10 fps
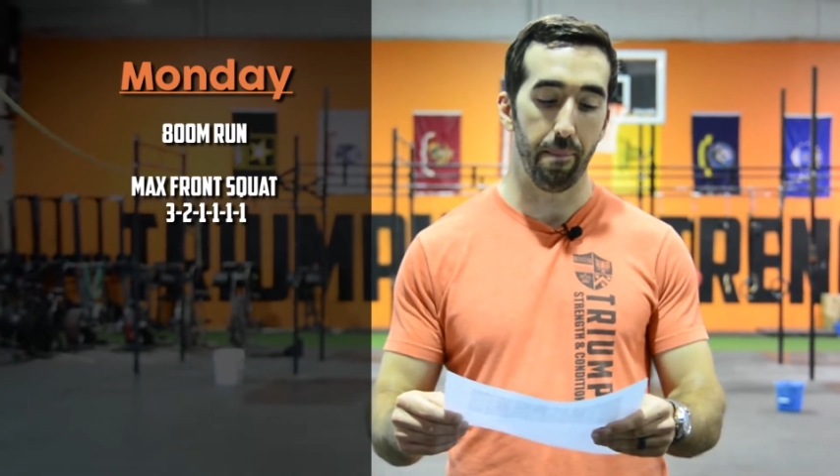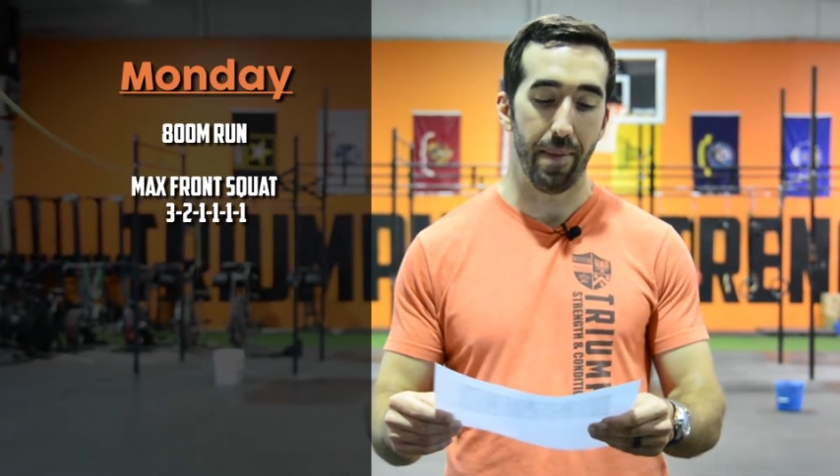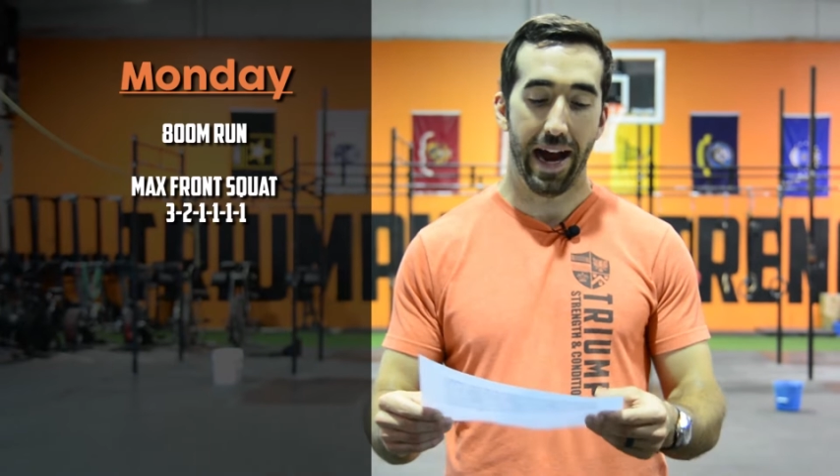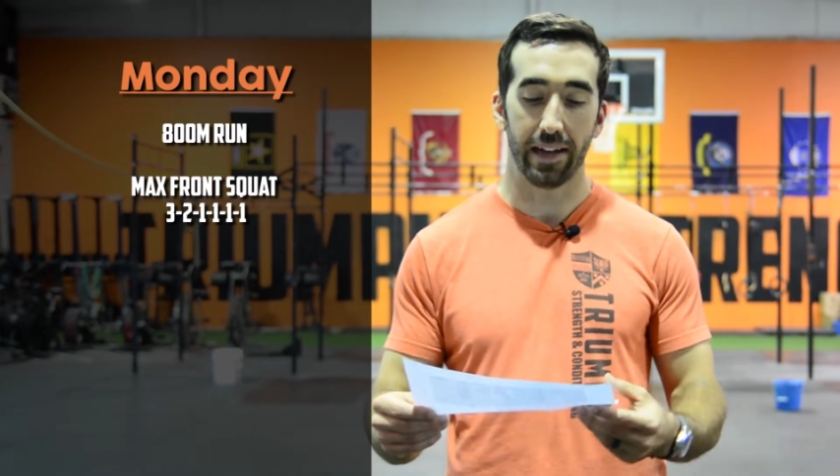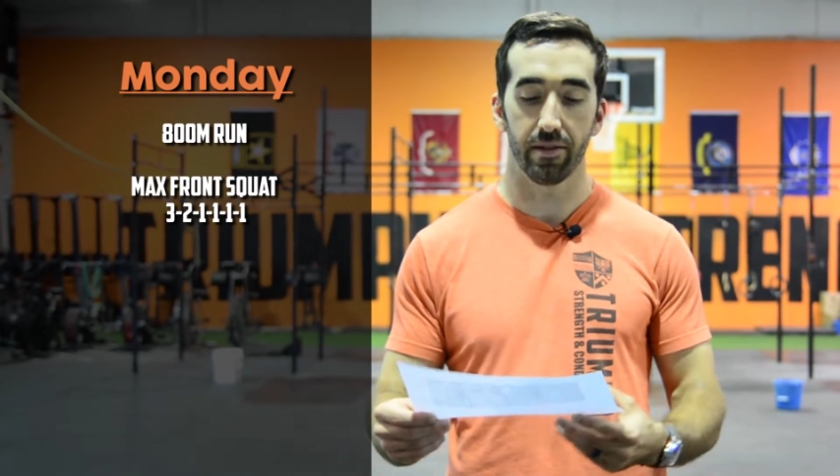
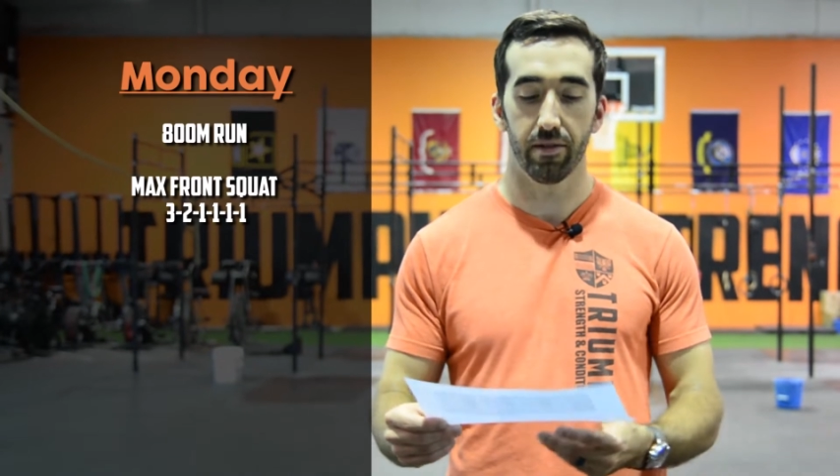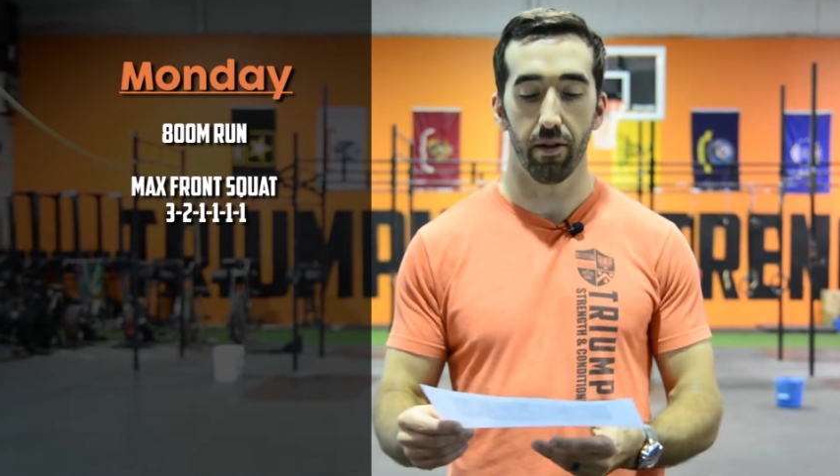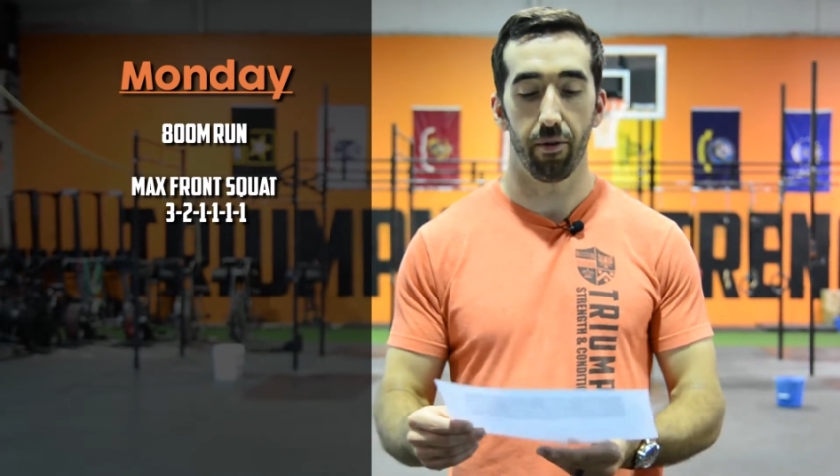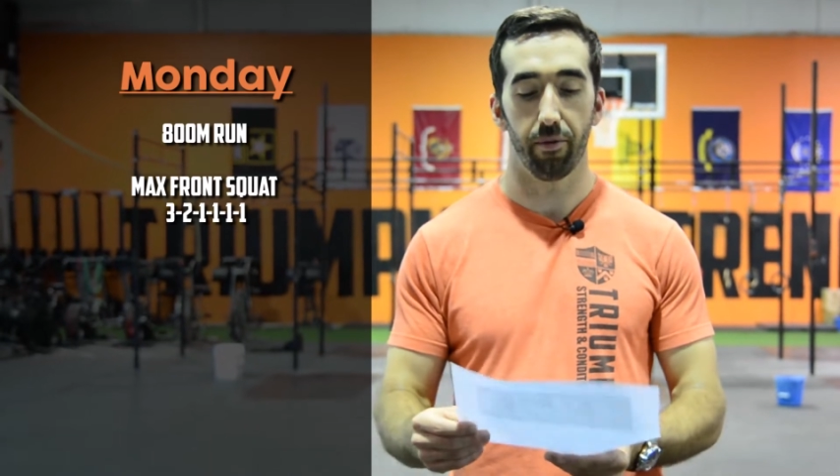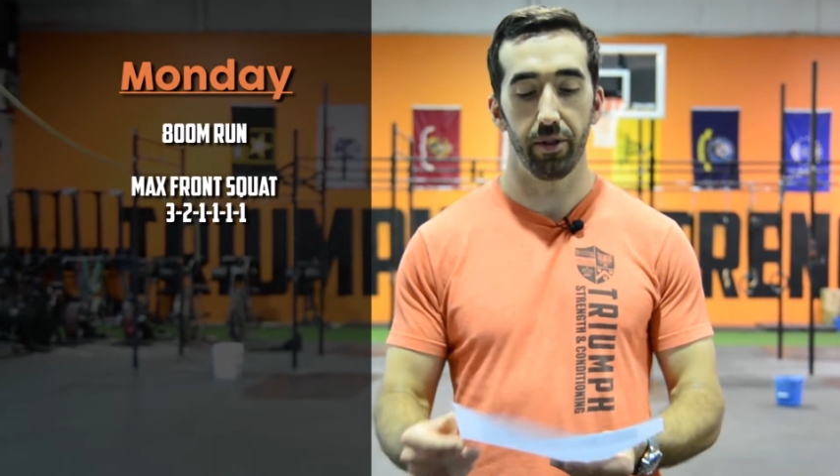max.
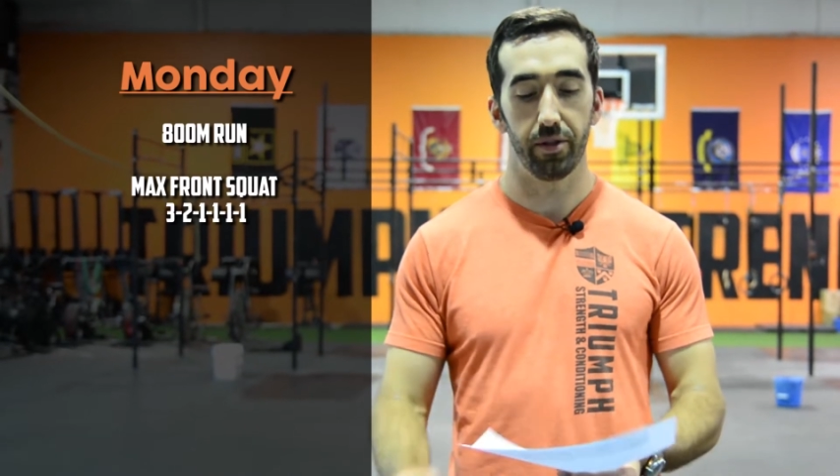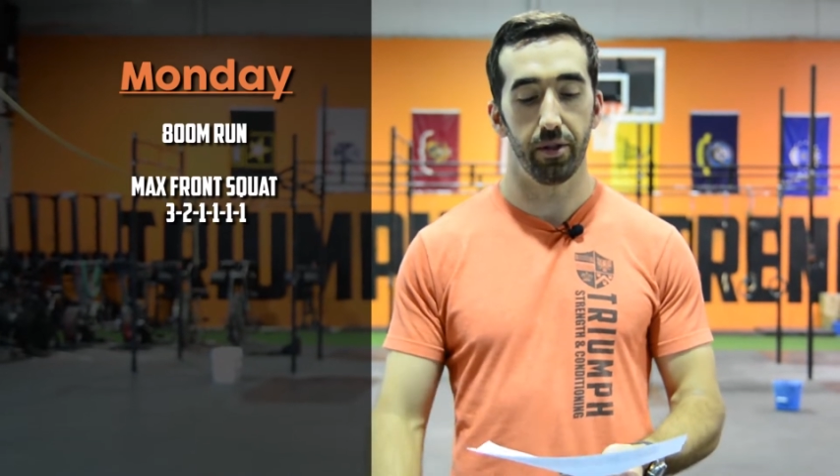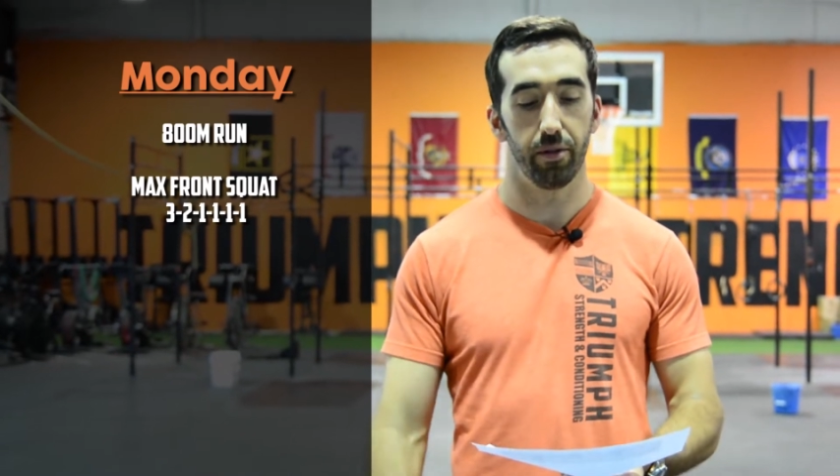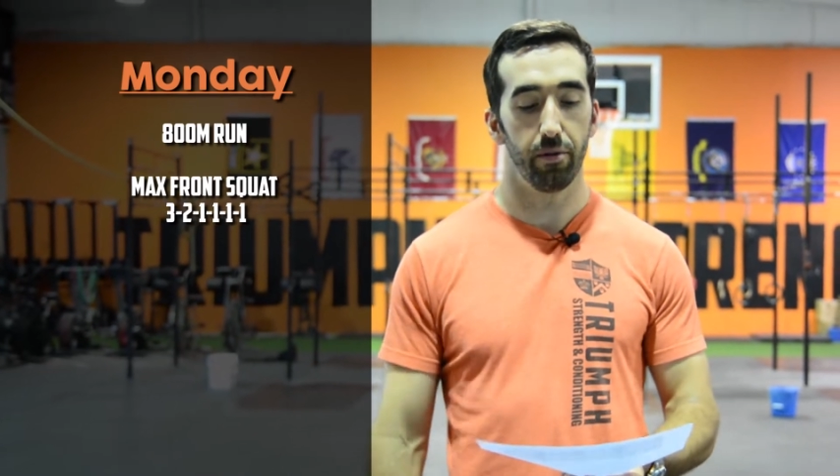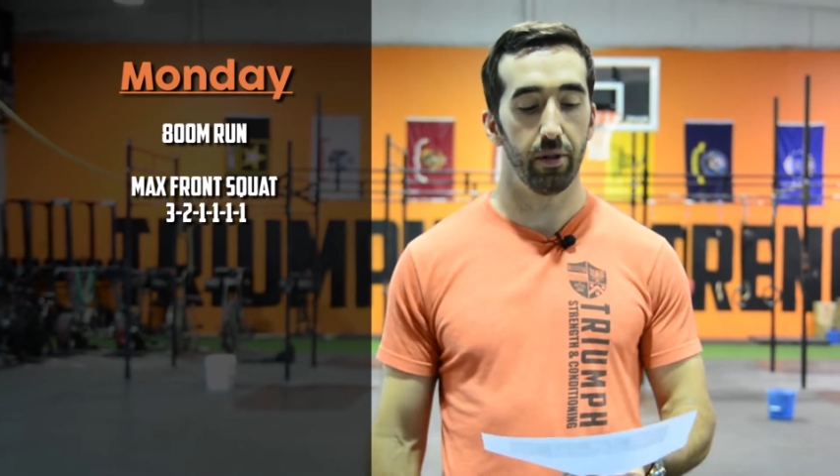So three,
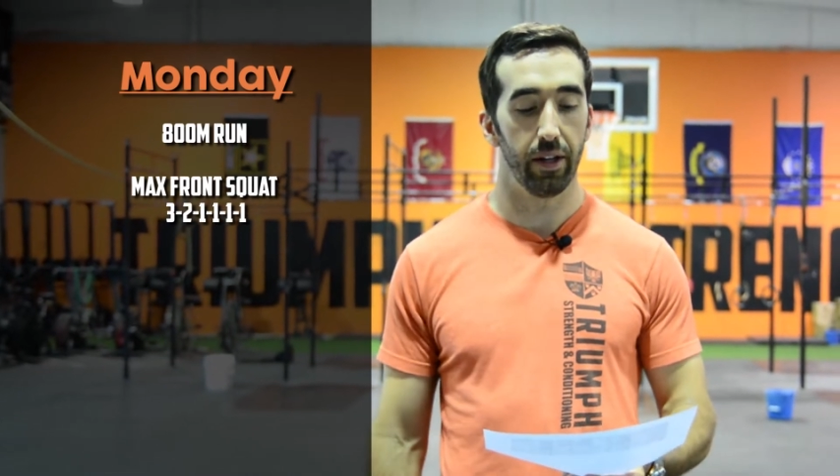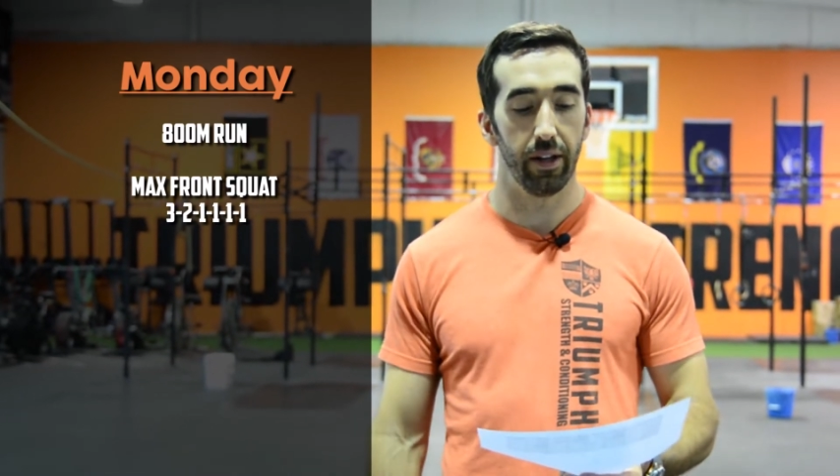two,